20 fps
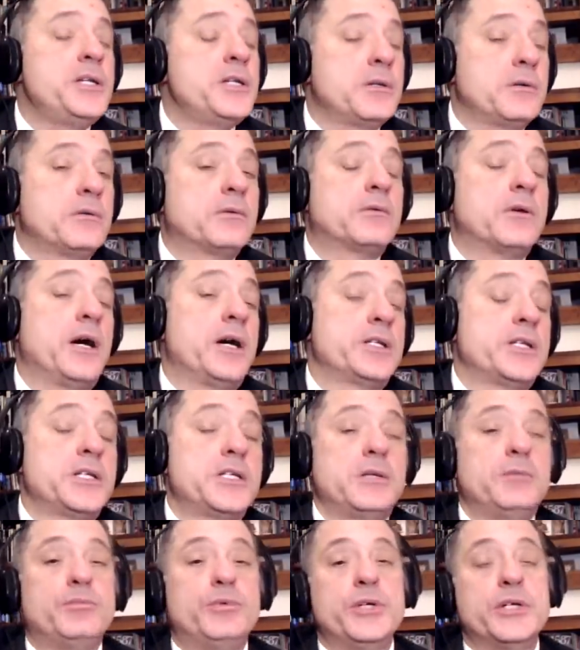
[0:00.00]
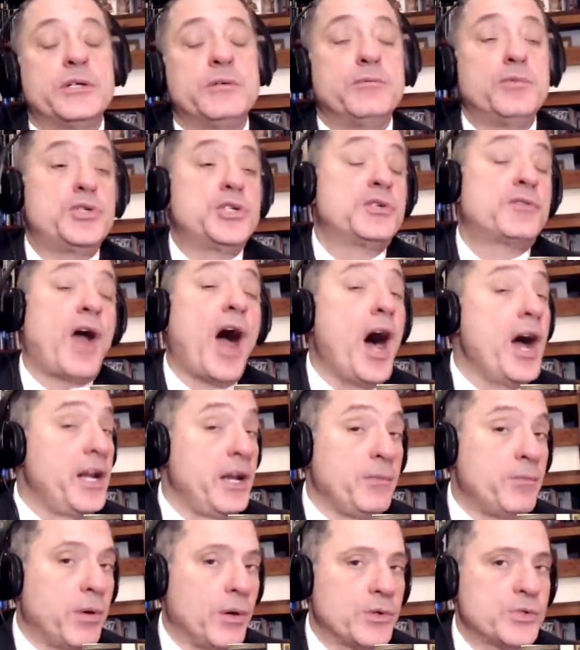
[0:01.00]
political crisis in Britain, which is
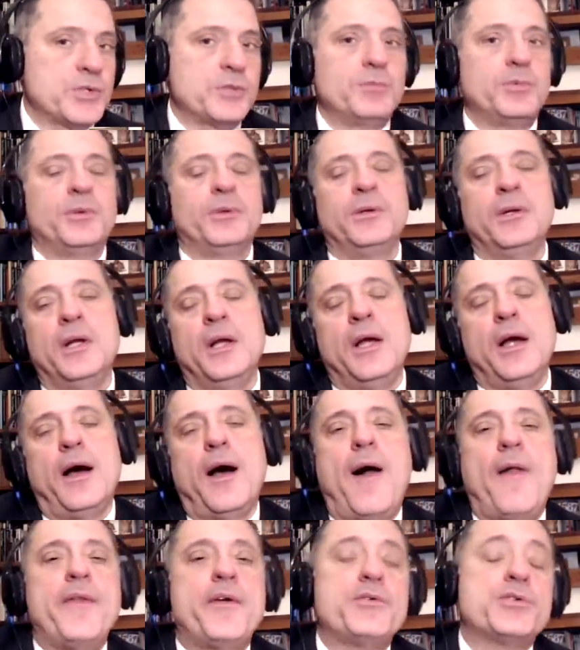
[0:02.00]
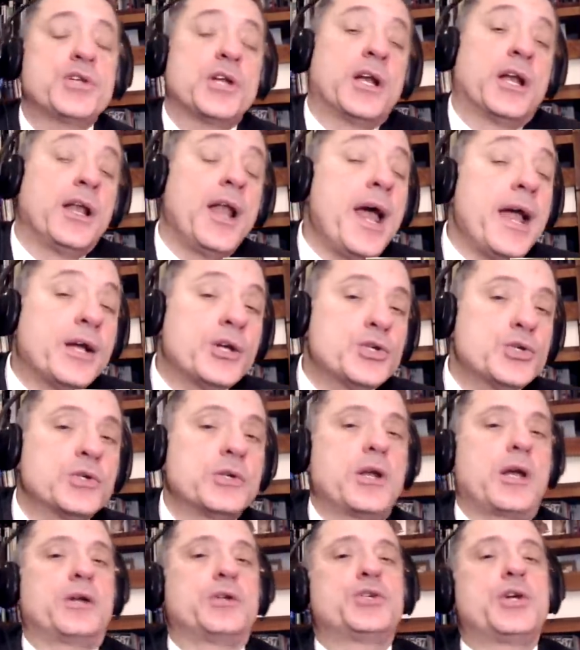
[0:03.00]
highly possible, and there is an
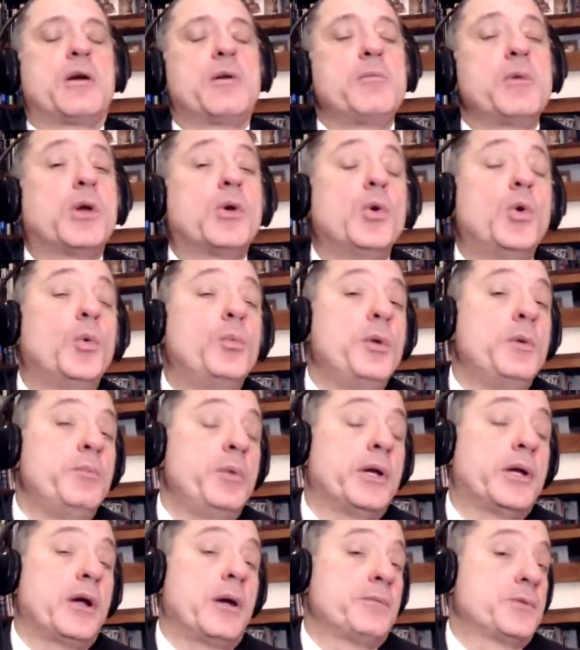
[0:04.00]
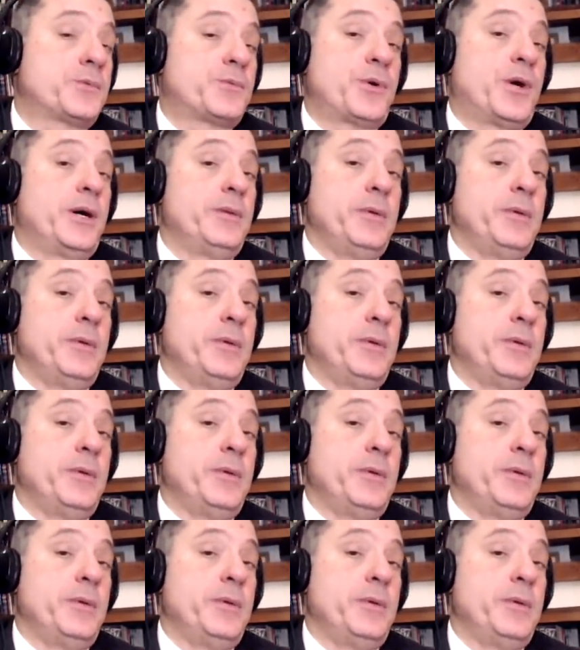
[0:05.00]
election and Jeremy Corbyn becomes